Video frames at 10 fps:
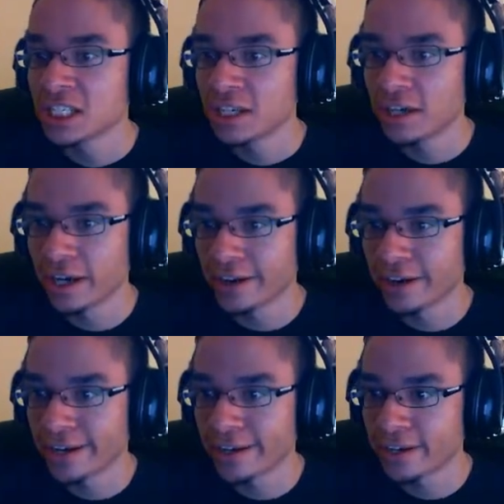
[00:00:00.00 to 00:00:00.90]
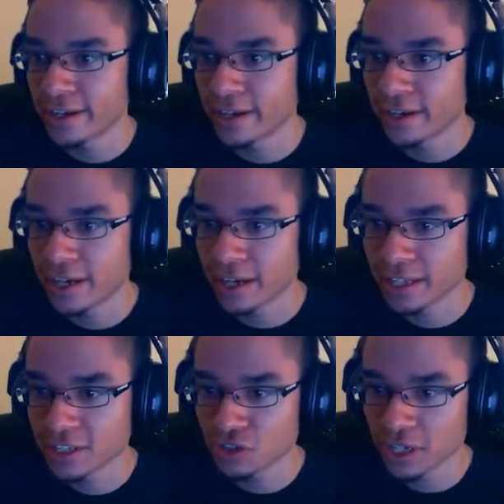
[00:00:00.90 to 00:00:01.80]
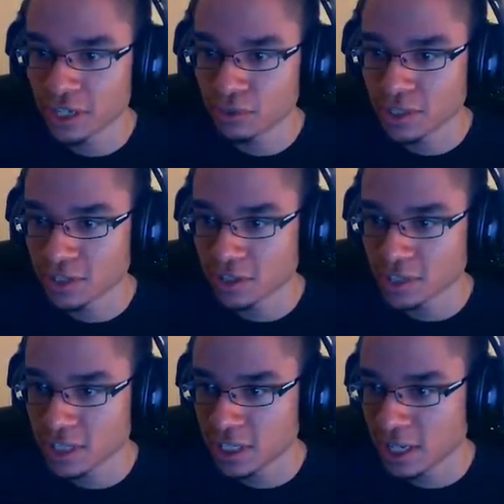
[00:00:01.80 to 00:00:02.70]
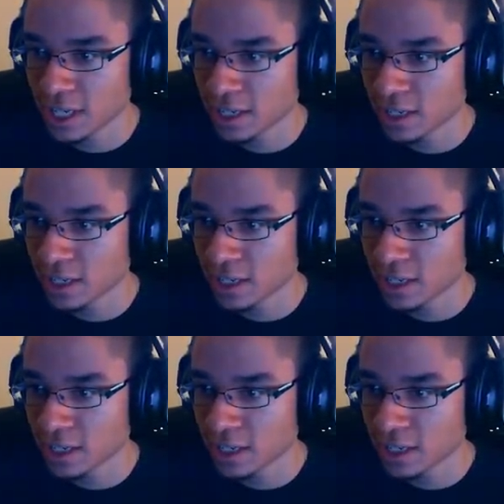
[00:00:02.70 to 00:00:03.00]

Alright, alright, alright. Alright, uh, let's try and do this all sneaky like.